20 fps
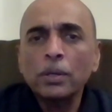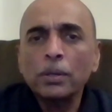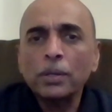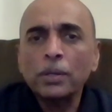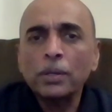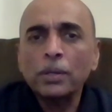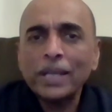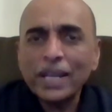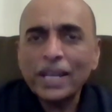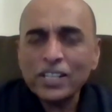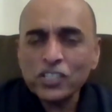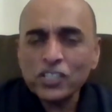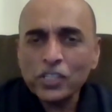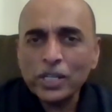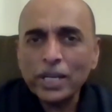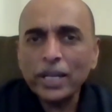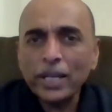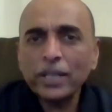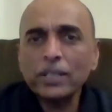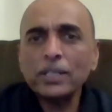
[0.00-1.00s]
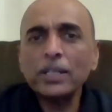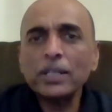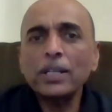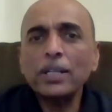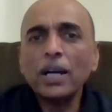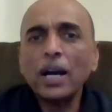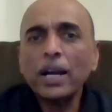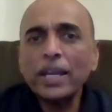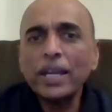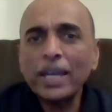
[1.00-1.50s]
get selected
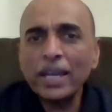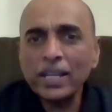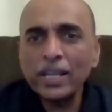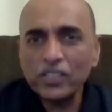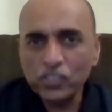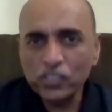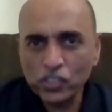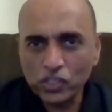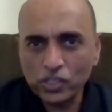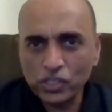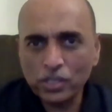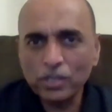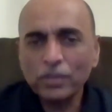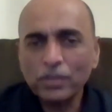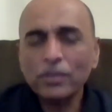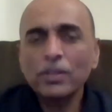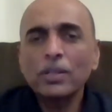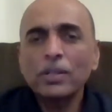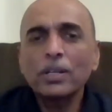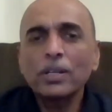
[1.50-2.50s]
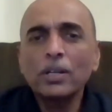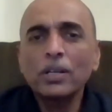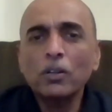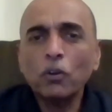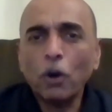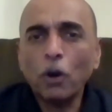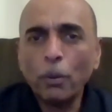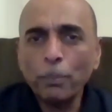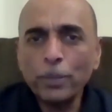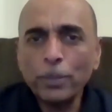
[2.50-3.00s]
against
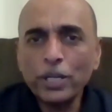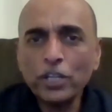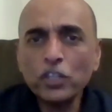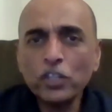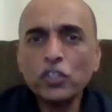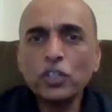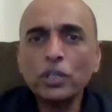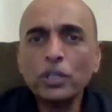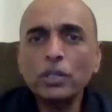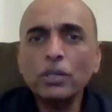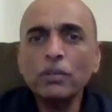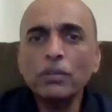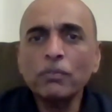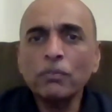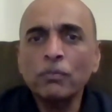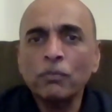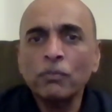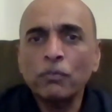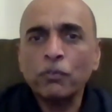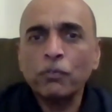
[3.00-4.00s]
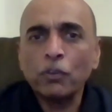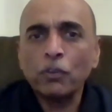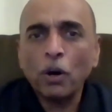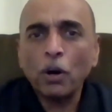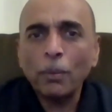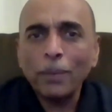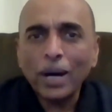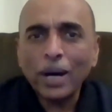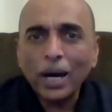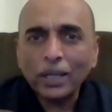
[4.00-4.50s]
competition
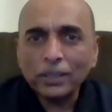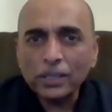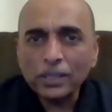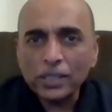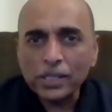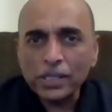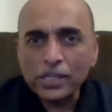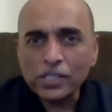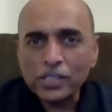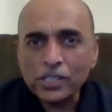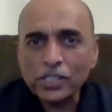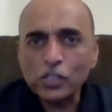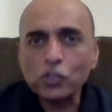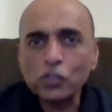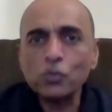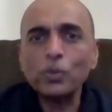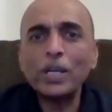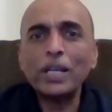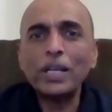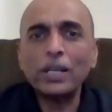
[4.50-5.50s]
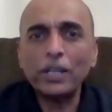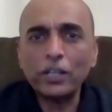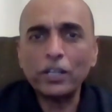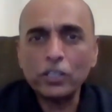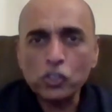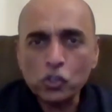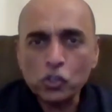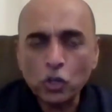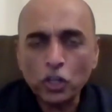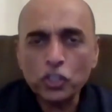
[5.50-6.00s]
from others as well.
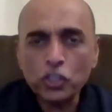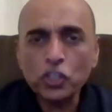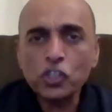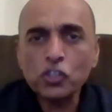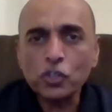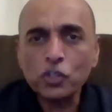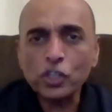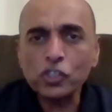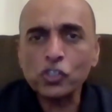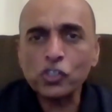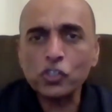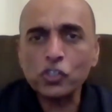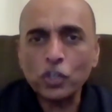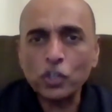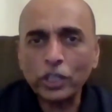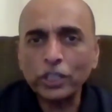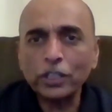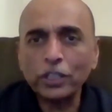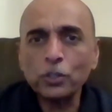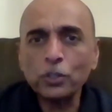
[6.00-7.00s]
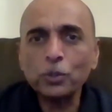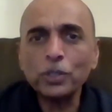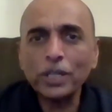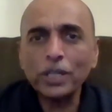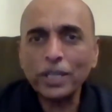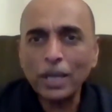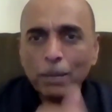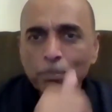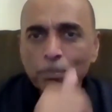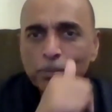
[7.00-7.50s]
It's not just restricted to the
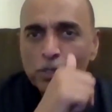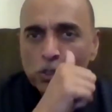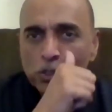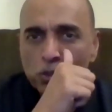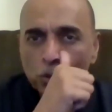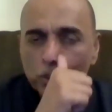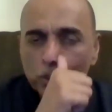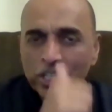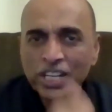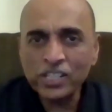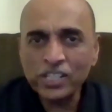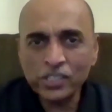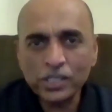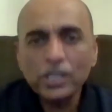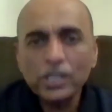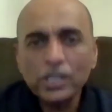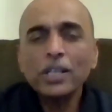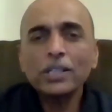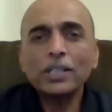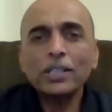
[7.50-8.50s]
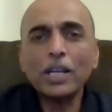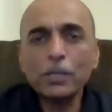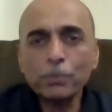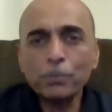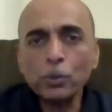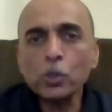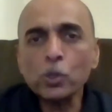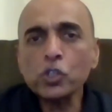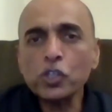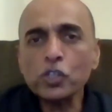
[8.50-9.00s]
campus. So yes, that
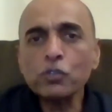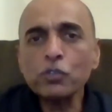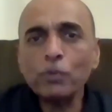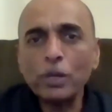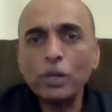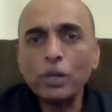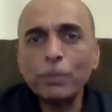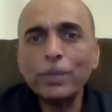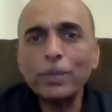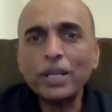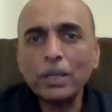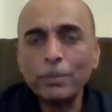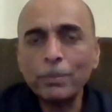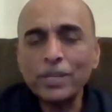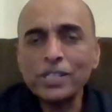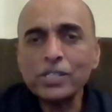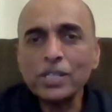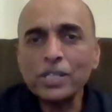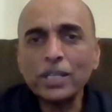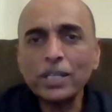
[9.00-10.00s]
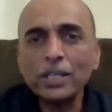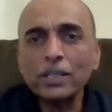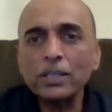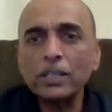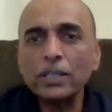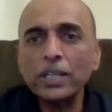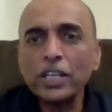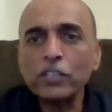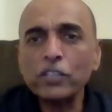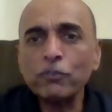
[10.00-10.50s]
process will be commencing in the
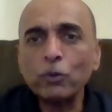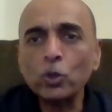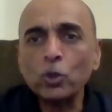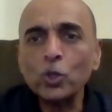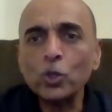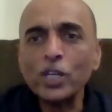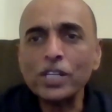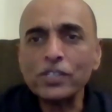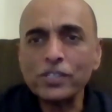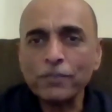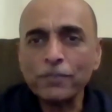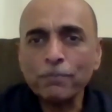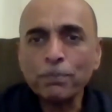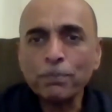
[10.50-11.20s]
next few days.